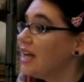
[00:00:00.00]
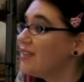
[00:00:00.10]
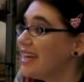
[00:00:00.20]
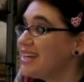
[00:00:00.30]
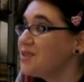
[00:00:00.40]
If
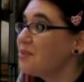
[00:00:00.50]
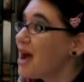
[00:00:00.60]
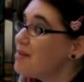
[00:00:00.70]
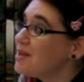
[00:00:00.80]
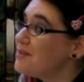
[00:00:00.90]
I get into a
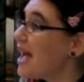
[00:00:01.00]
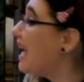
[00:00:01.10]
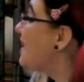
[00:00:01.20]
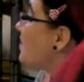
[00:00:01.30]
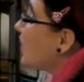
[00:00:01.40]
problem, I
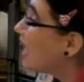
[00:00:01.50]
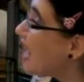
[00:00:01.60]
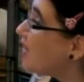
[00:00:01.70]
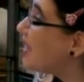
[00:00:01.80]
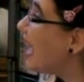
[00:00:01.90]
can work
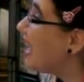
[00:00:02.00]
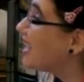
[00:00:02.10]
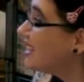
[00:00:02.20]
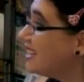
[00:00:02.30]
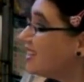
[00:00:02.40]
out like
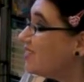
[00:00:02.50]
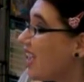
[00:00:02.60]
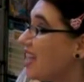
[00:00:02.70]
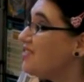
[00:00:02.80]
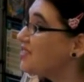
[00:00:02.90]

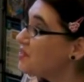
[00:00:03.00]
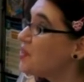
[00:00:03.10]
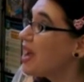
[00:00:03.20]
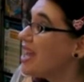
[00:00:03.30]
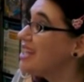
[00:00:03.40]
5 different
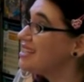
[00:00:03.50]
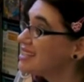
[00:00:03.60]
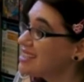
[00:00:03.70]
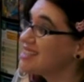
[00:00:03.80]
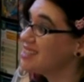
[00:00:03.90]

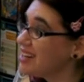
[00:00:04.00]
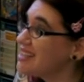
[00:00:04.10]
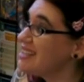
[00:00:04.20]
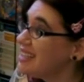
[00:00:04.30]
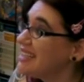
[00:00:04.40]
ways to try to
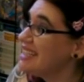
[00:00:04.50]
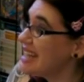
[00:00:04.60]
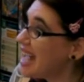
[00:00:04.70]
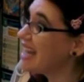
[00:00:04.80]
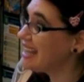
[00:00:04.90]
sneakily get
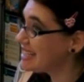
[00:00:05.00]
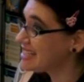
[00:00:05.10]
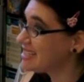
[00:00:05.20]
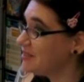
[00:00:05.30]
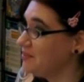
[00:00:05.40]
out of
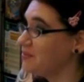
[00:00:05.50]
this.